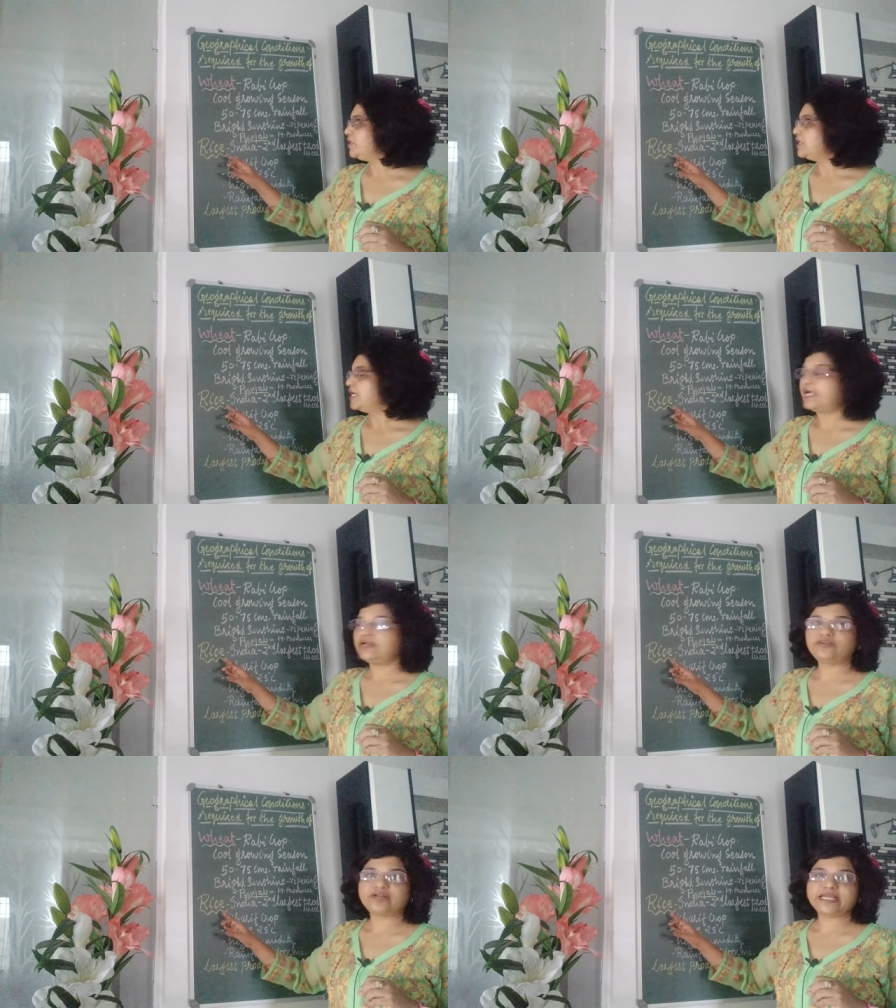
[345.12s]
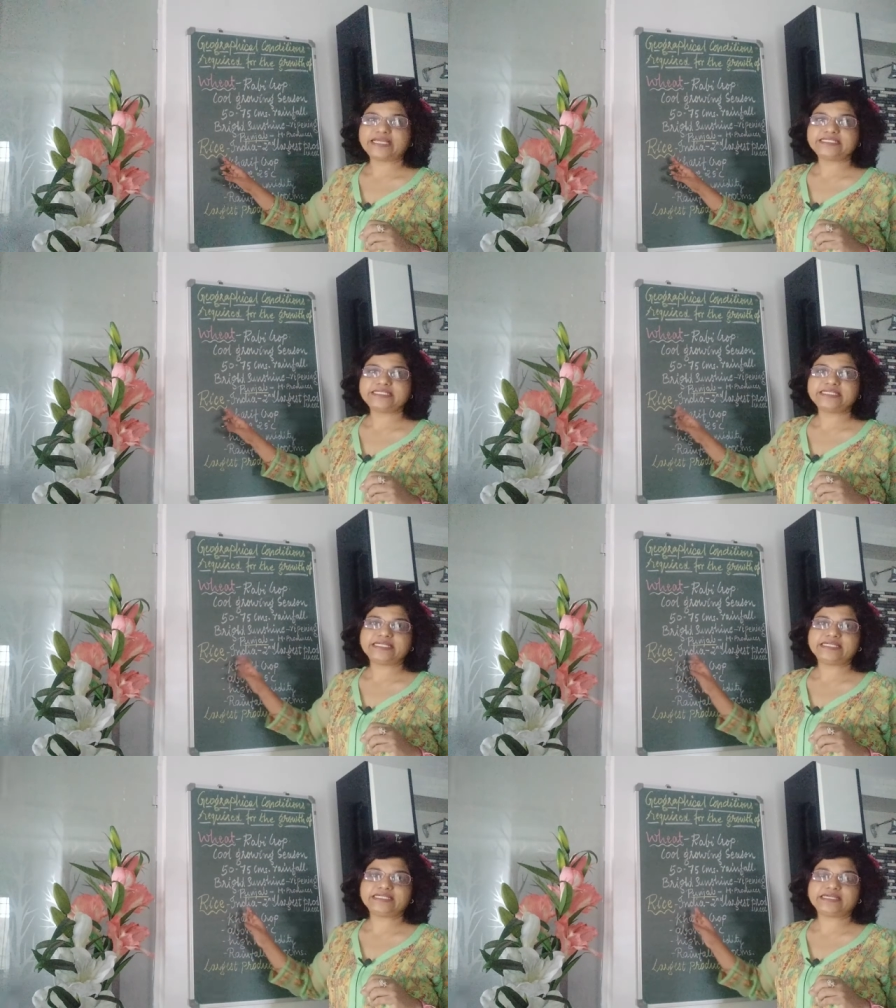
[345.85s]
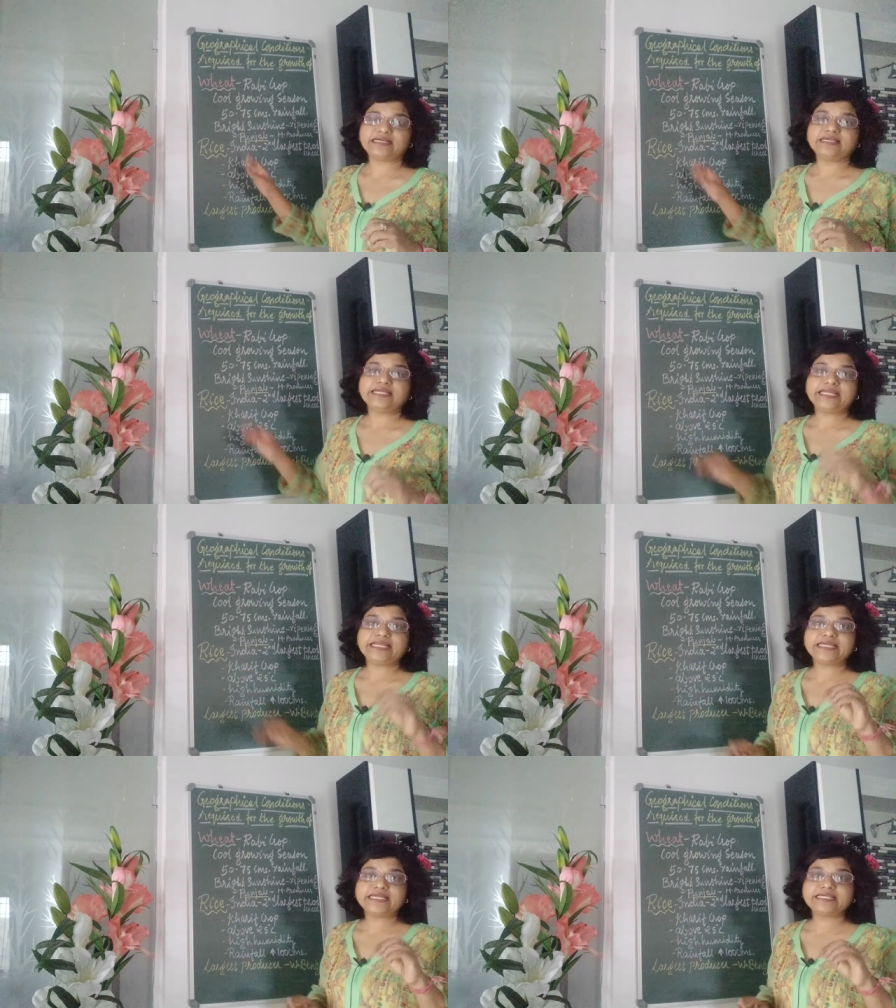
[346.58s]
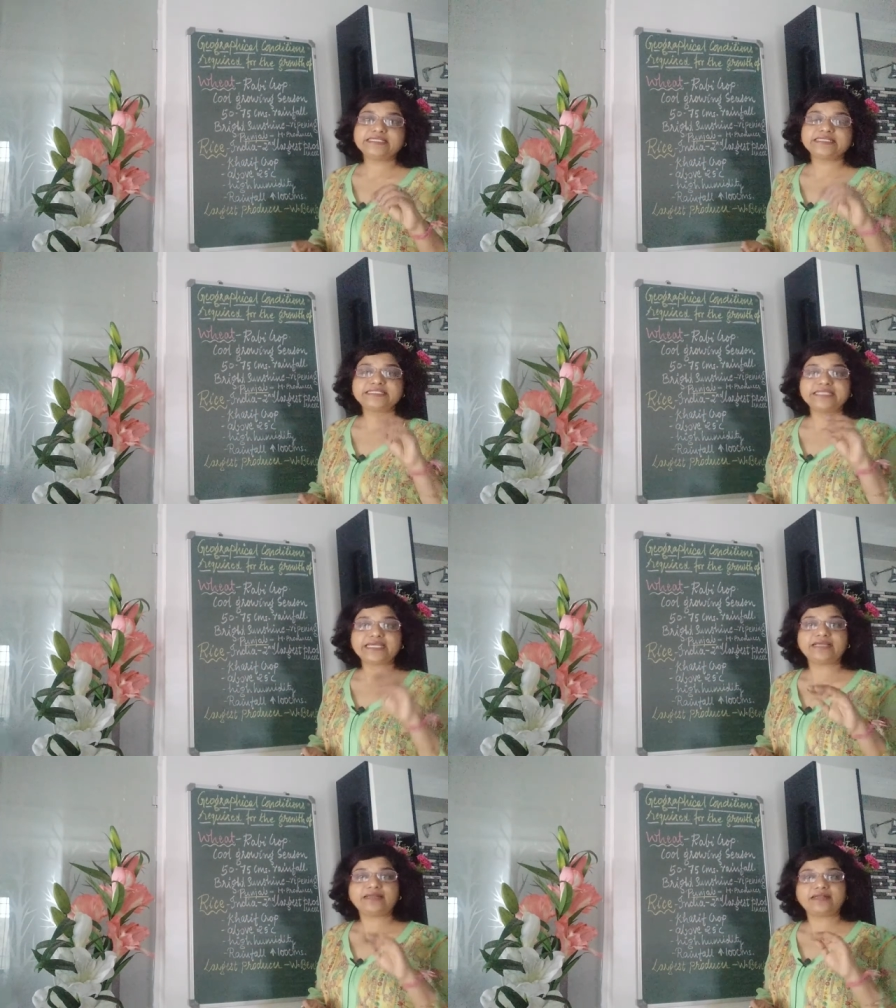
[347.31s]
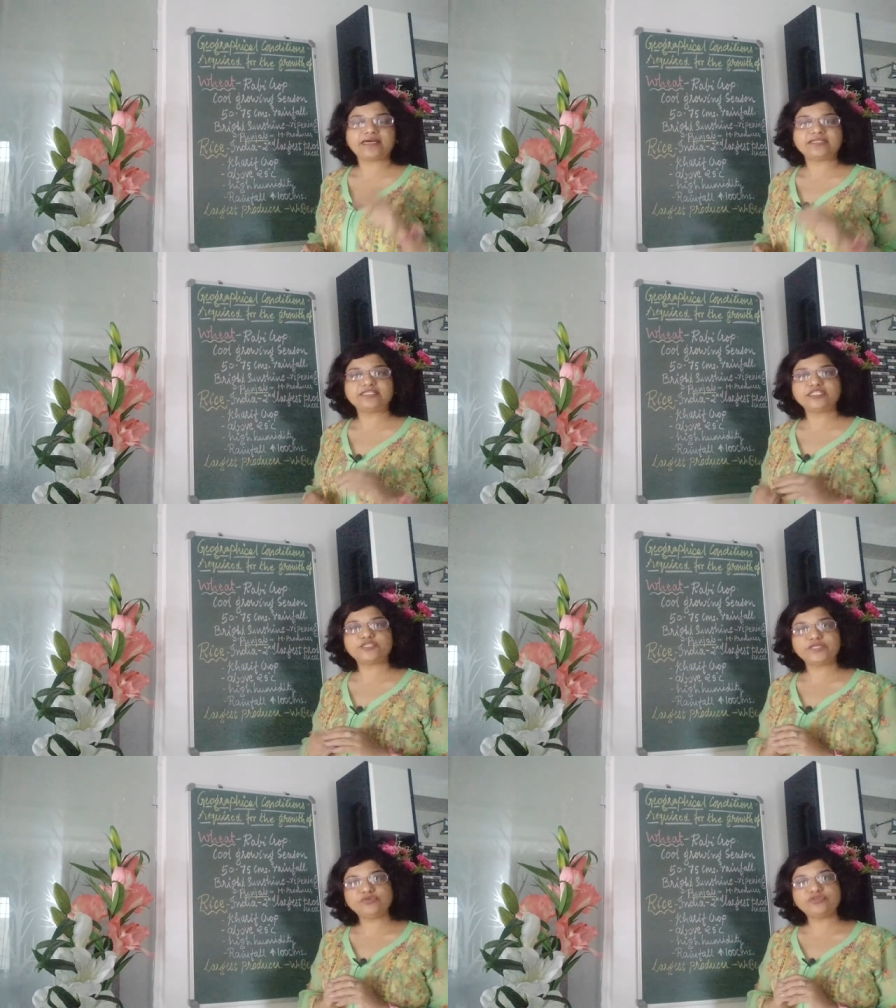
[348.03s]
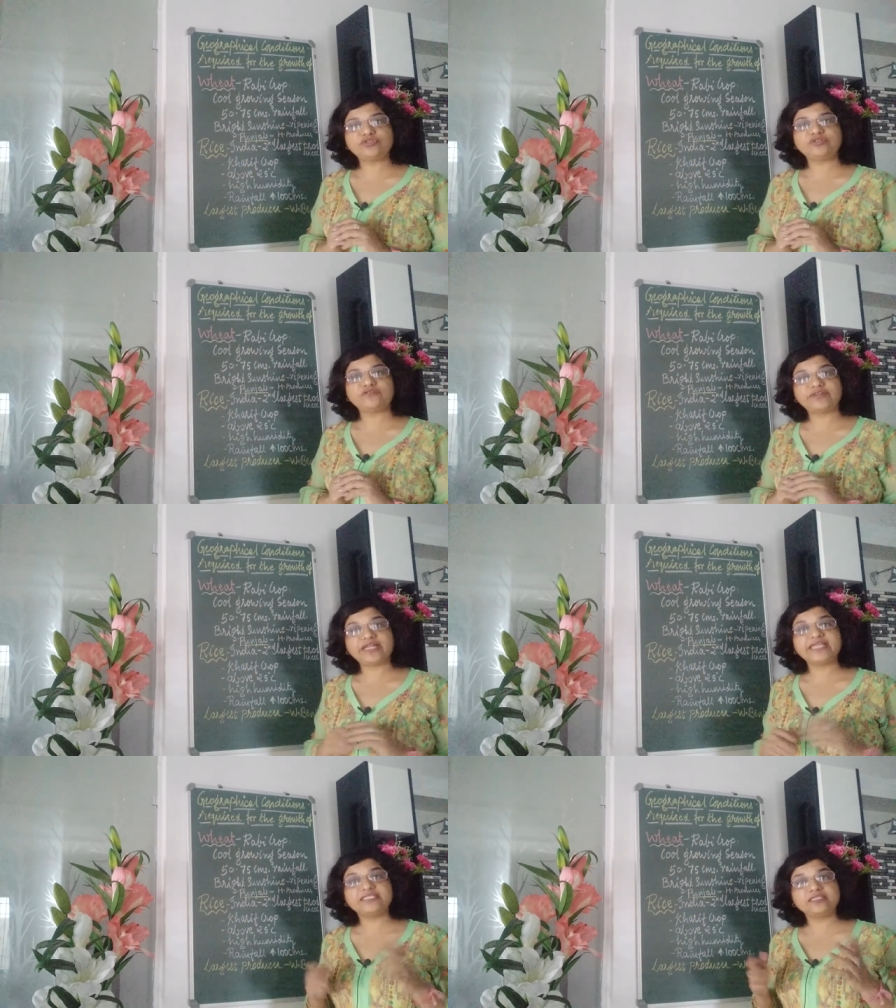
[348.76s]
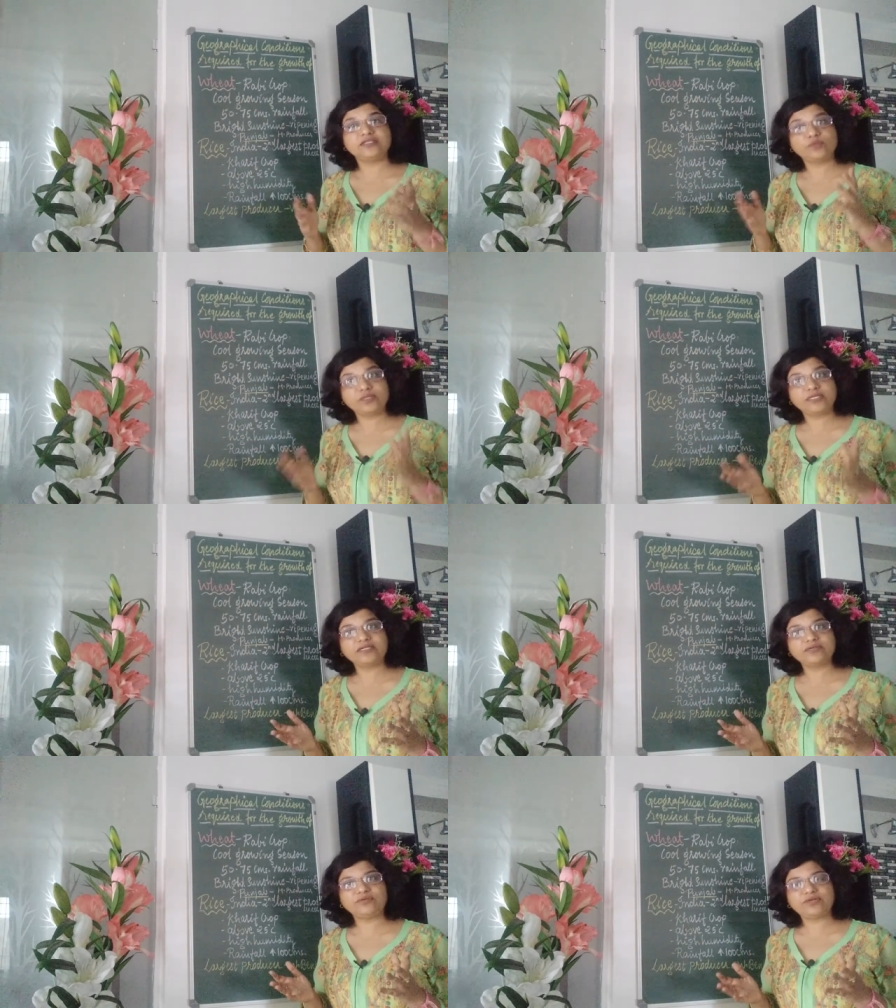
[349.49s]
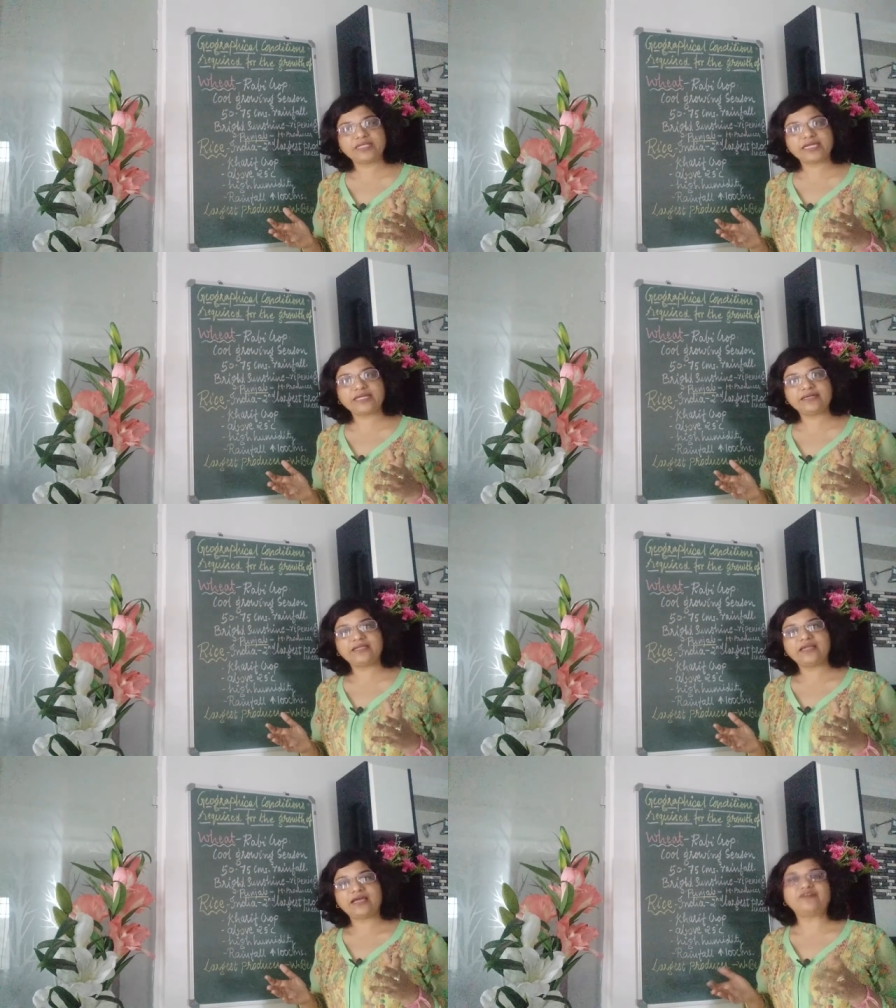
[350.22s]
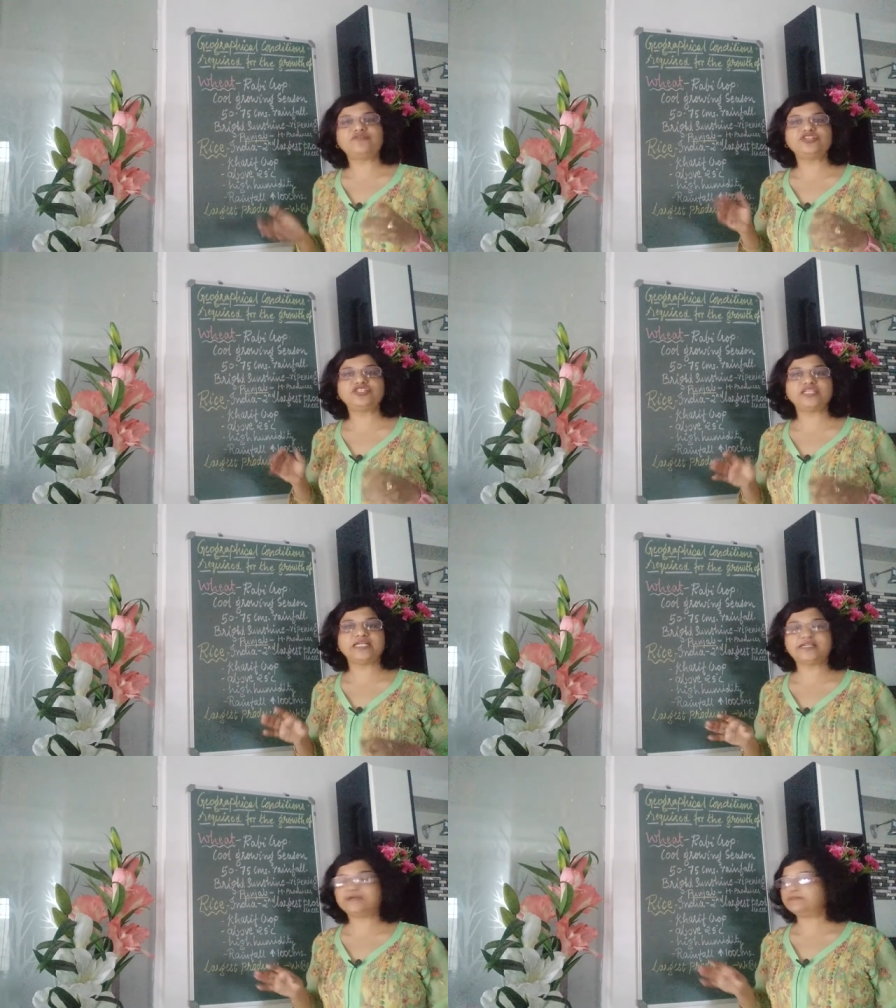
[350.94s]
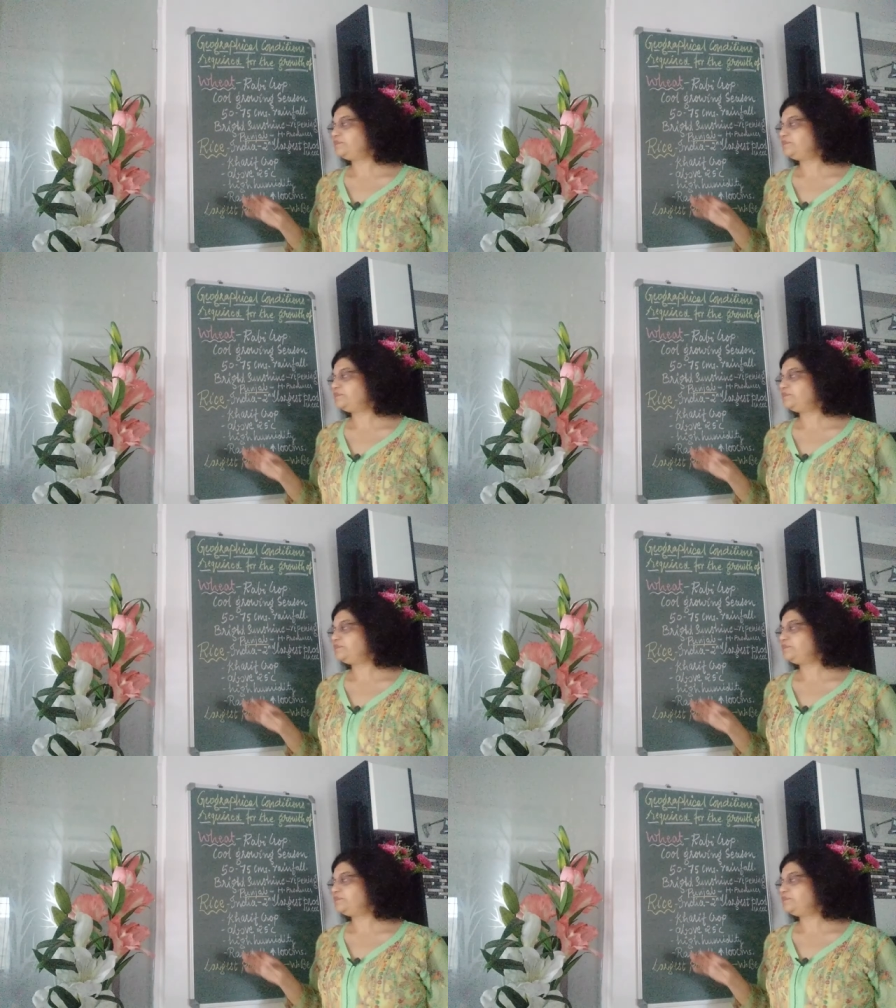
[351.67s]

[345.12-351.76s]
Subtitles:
And rice in India, India is the second largest producer of rice in the world. You know that, after China.